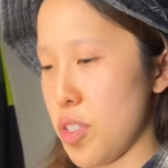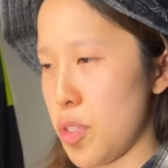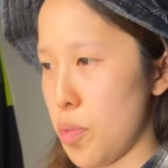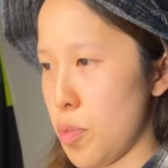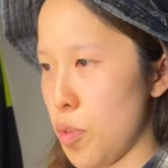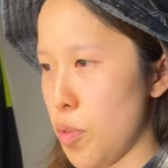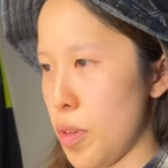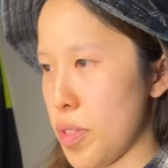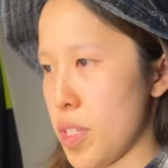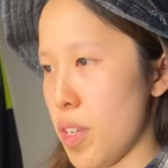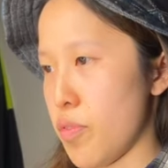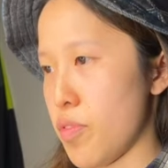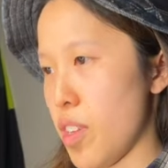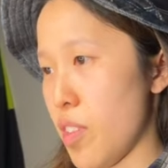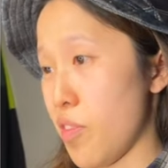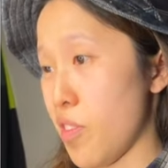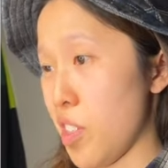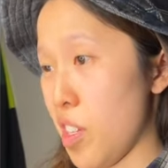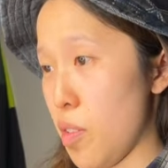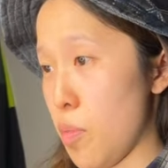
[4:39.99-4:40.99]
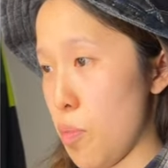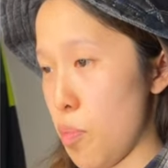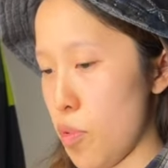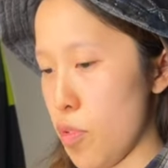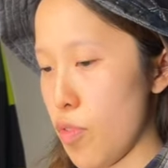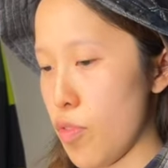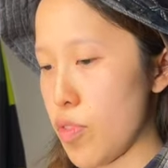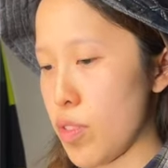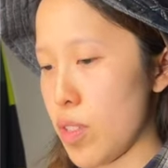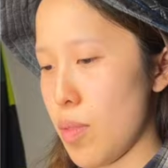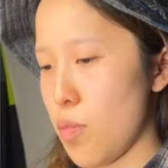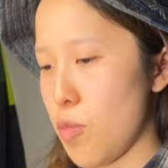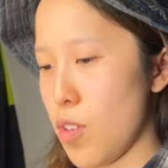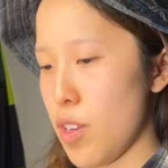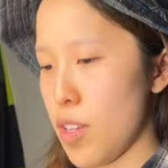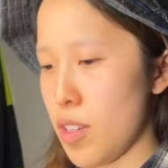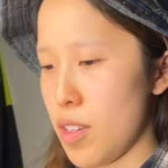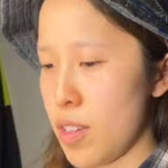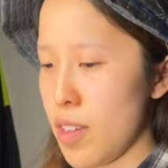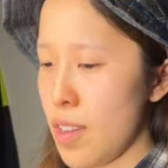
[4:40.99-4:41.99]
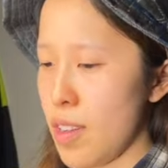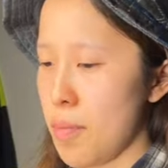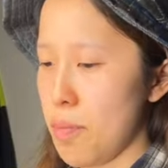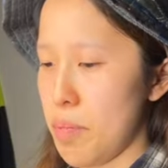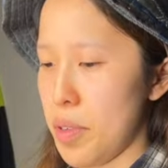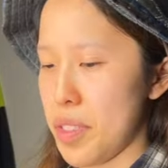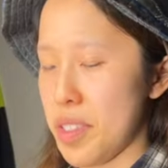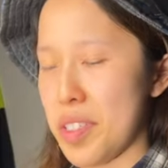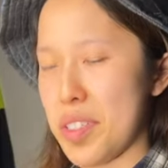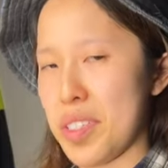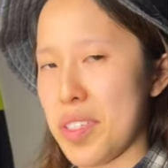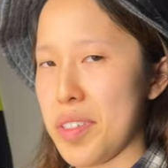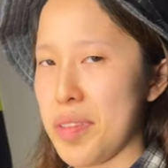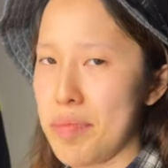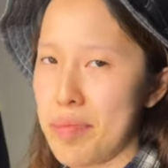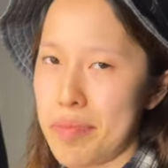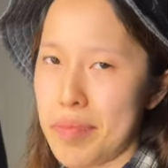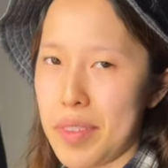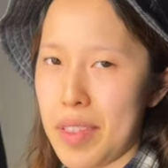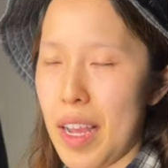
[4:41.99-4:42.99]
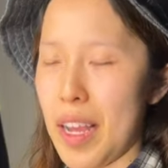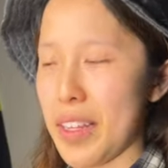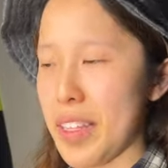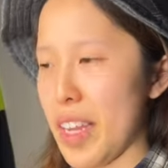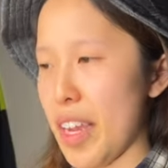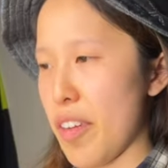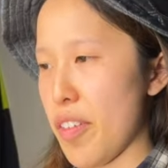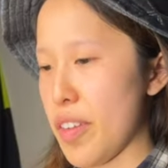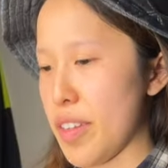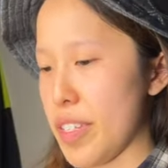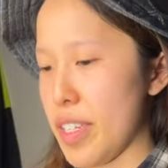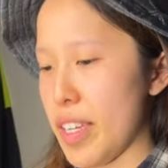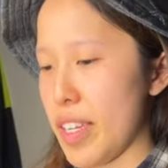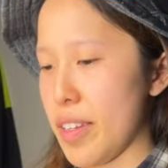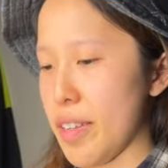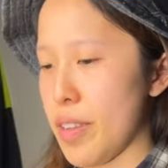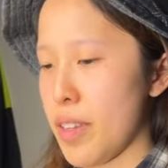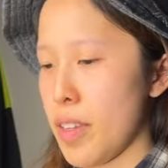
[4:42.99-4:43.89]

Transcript: the pull rates have definitely improved somewhat, but still not guaranteed.